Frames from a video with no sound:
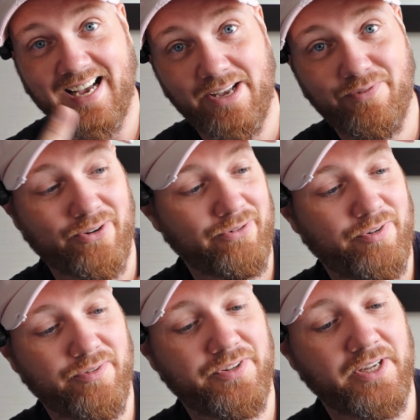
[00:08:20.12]
iPhone
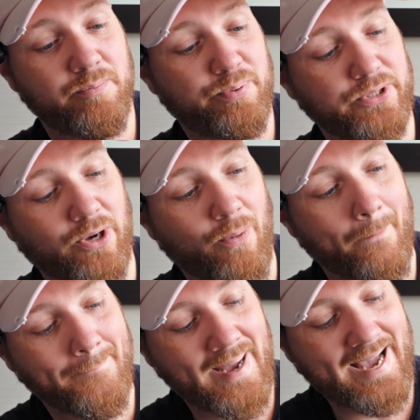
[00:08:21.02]
15 Pro
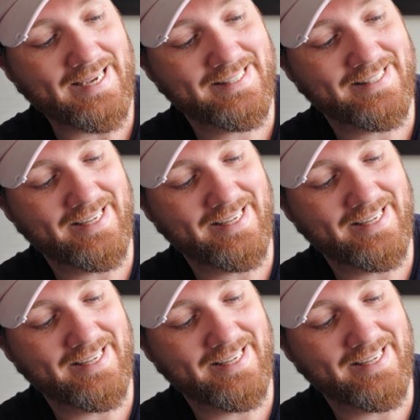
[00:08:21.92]
Max